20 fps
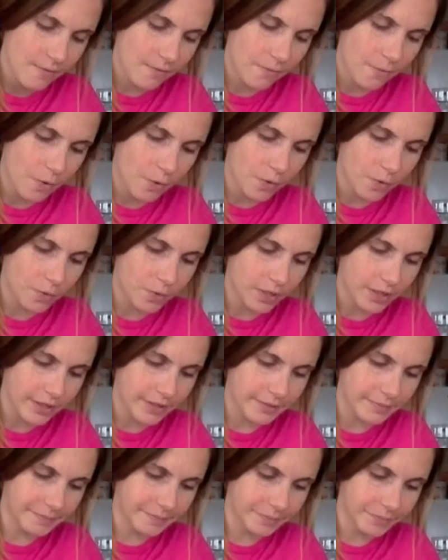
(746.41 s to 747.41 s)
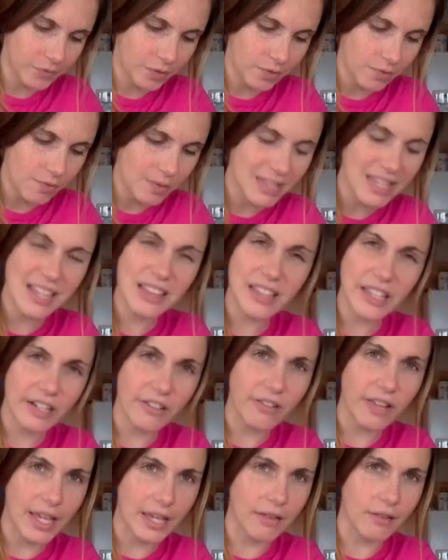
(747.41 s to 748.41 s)
forward with a
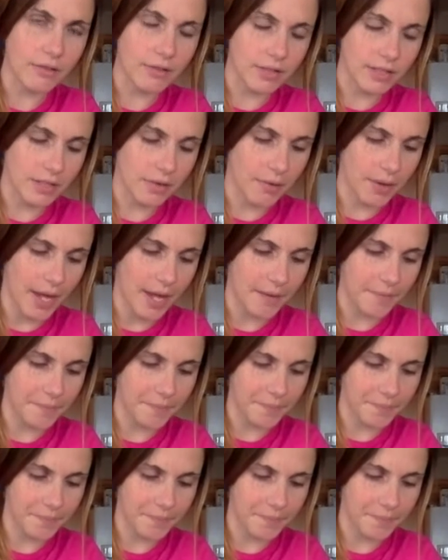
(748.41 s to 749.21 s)
little ankle is okay.